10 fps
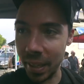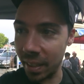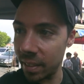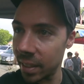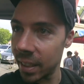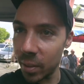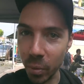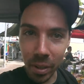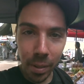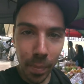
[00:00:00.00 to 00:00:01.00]
I bet.
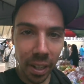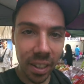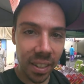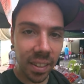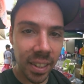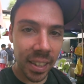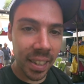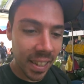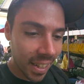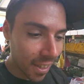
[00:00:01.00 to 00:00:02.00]
We're in a market.
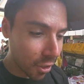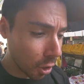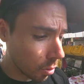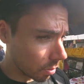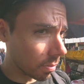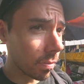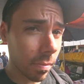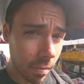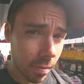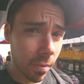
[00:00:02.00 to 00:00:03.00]
So,
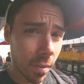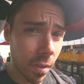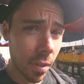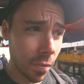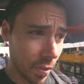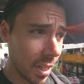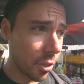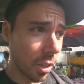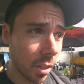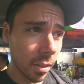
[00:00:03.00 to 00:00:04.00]
the
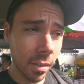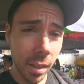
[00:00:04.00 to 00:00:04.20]
visa.